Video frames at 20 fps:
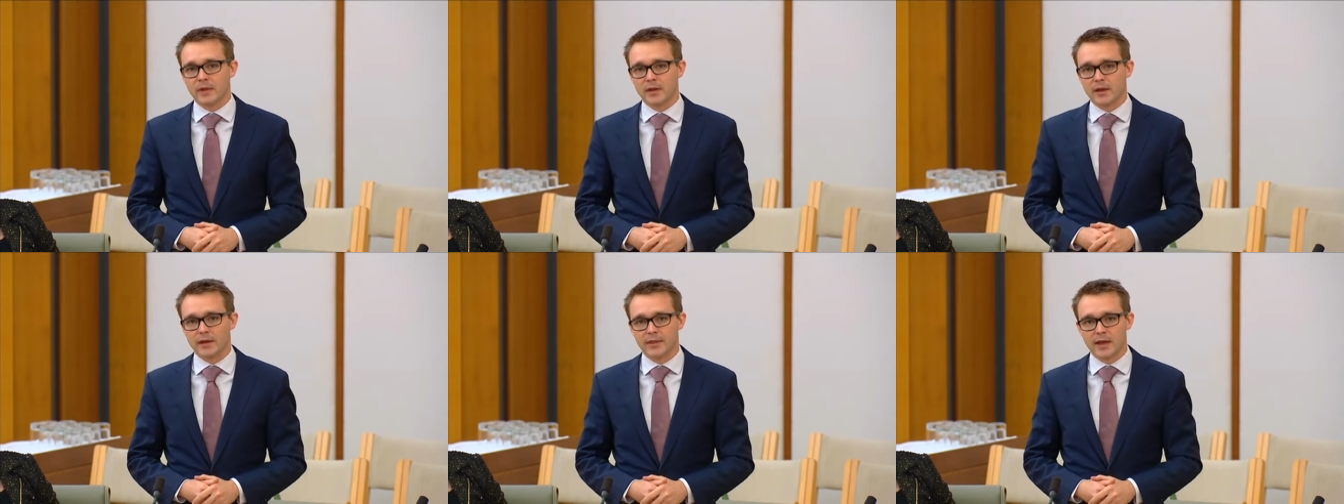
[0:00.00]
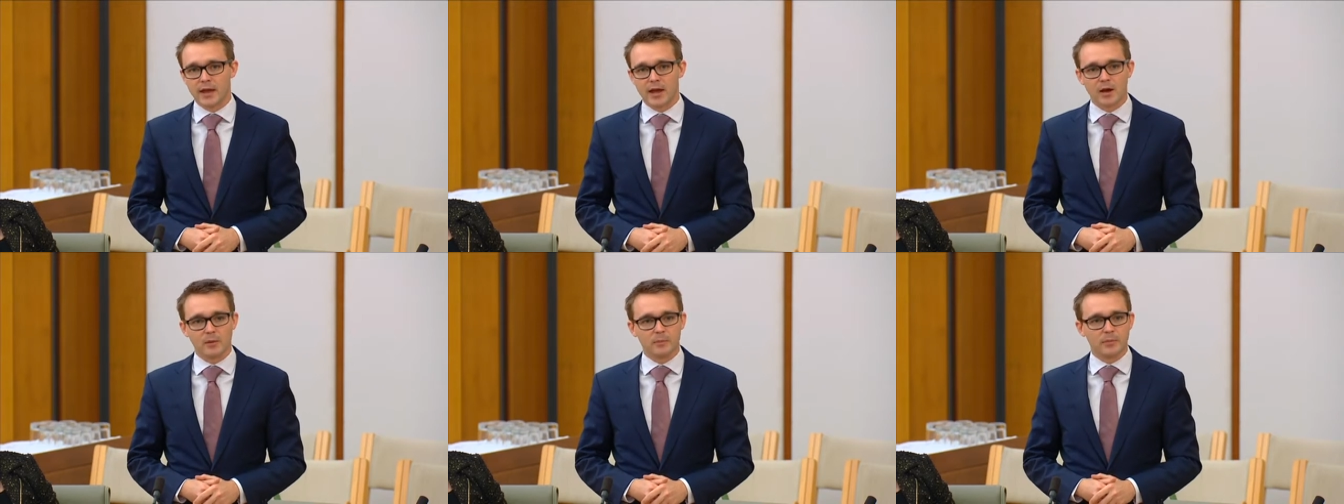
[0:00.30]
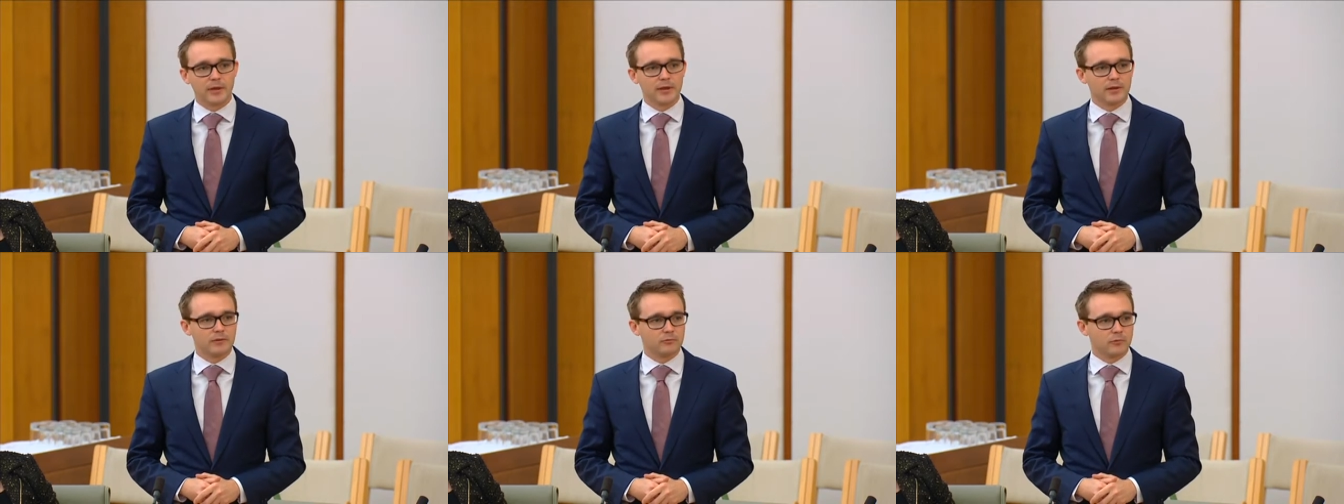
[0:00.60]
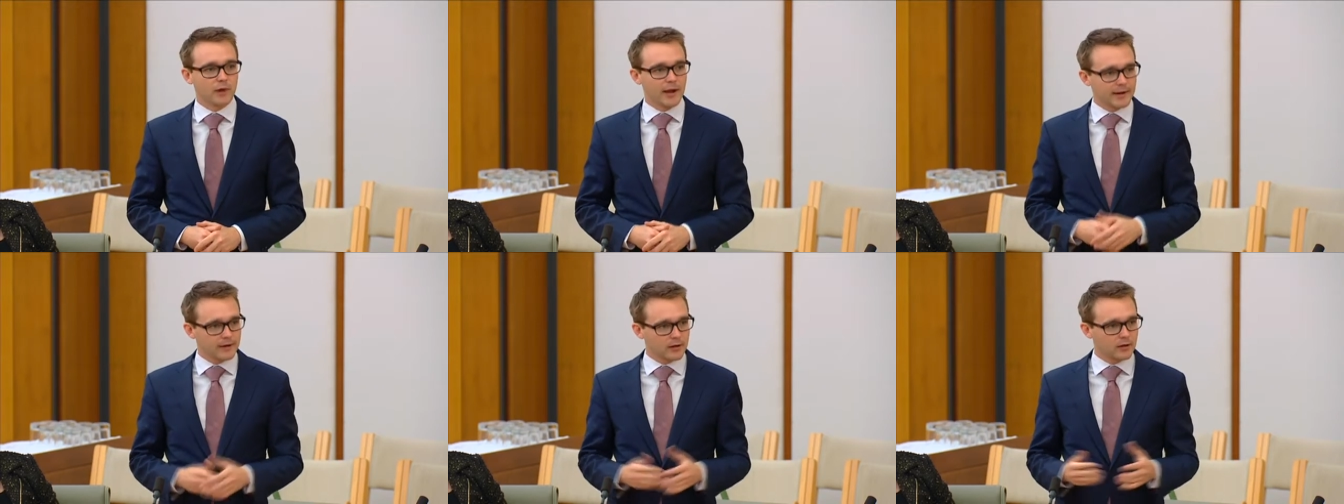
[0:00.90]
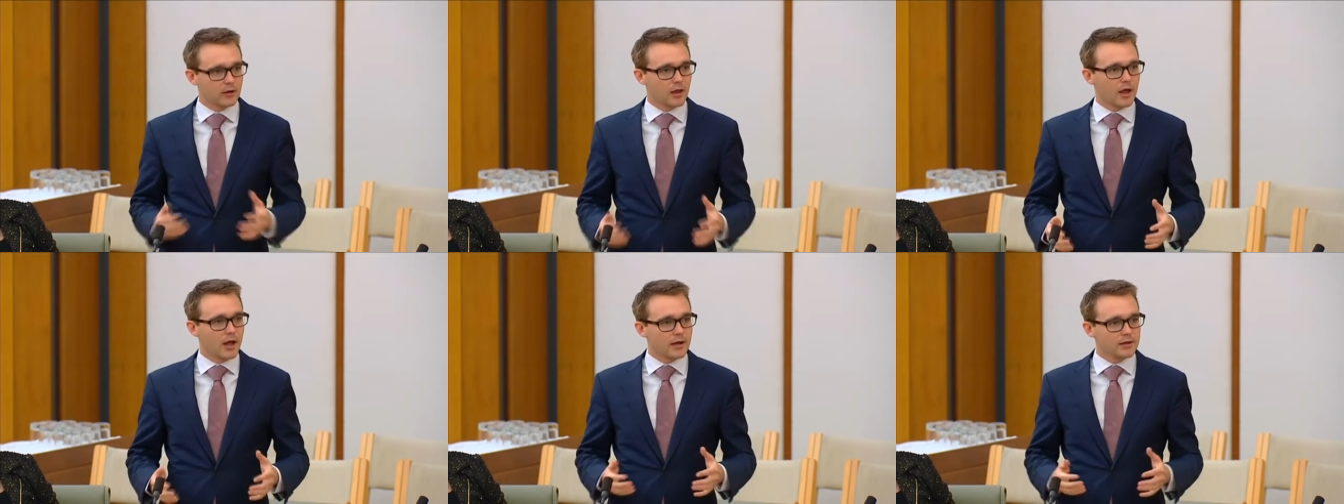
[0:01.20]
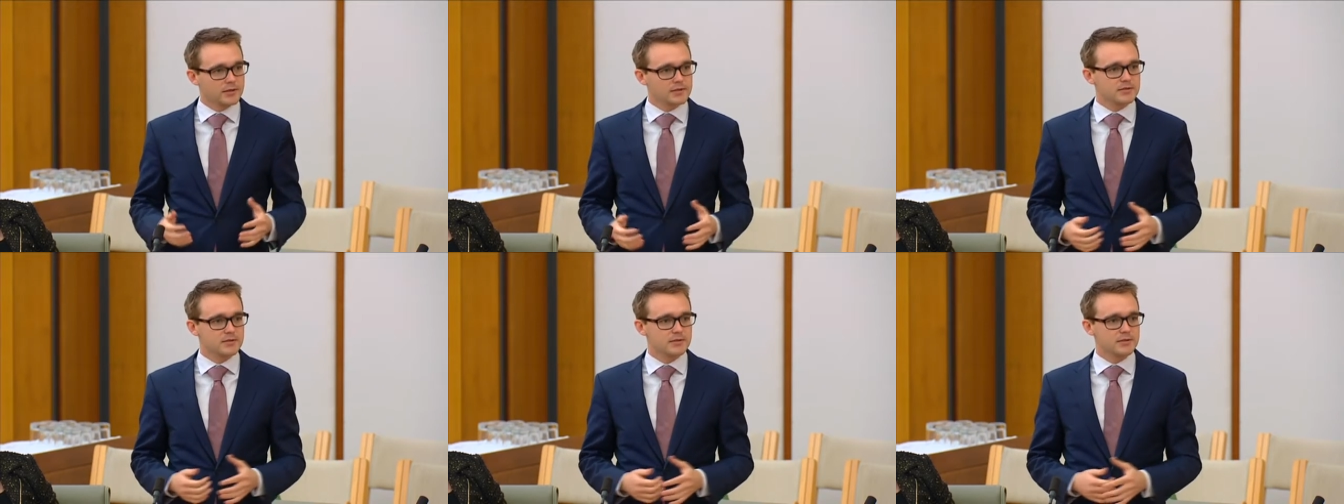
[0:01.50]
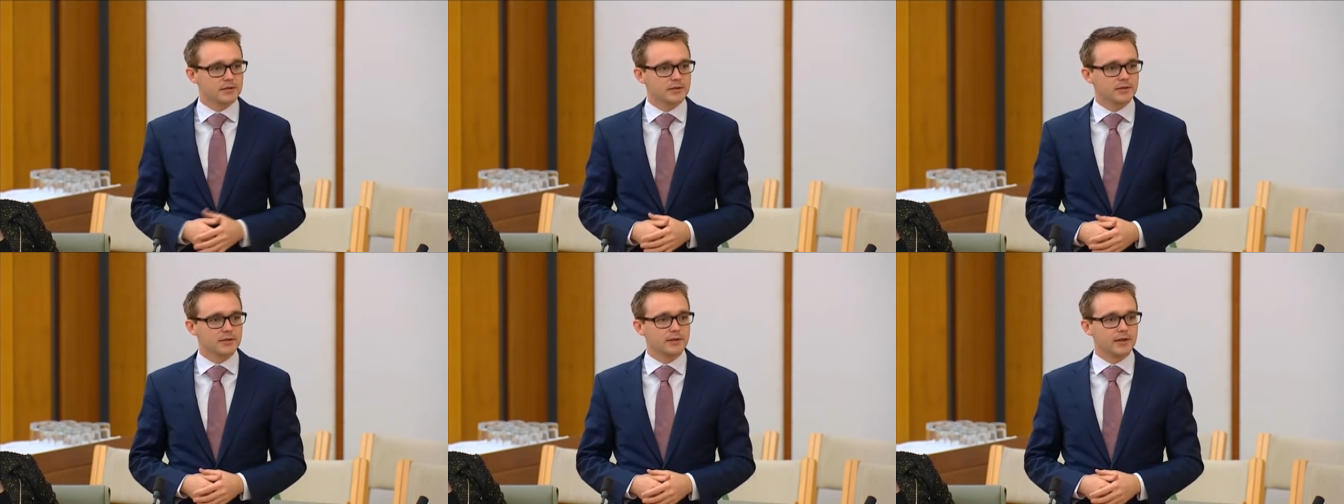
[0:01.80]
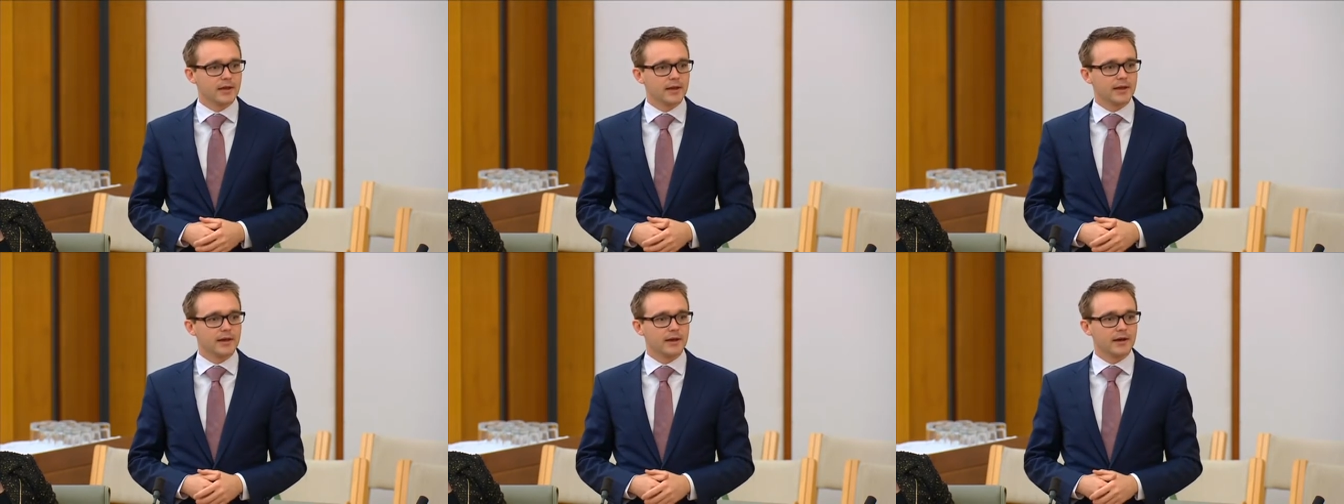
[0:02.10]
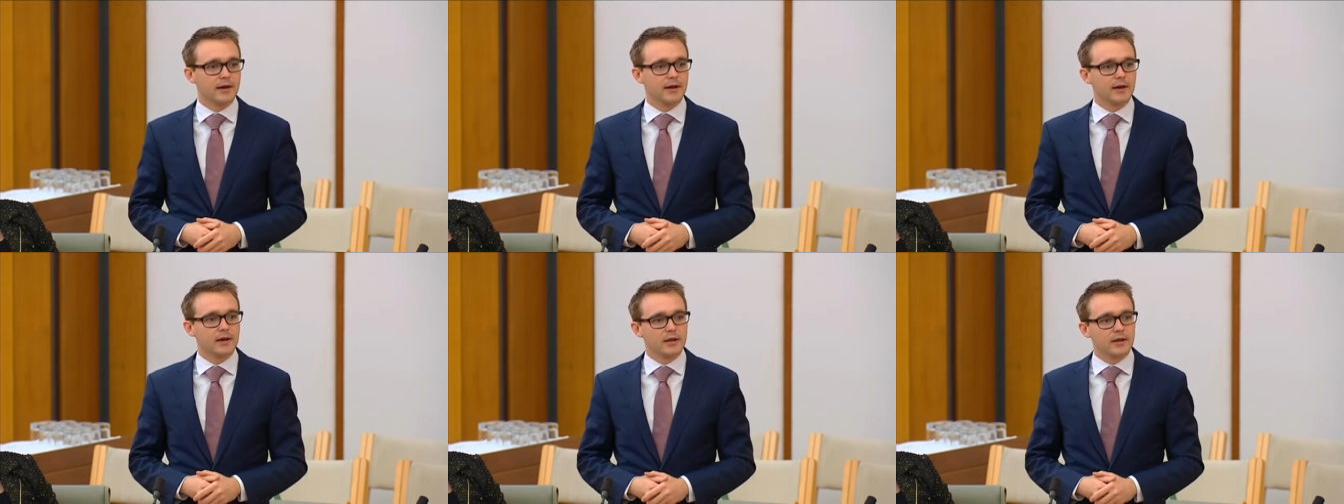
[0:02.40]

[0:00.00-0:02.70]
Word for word: and they are being radicalised. they are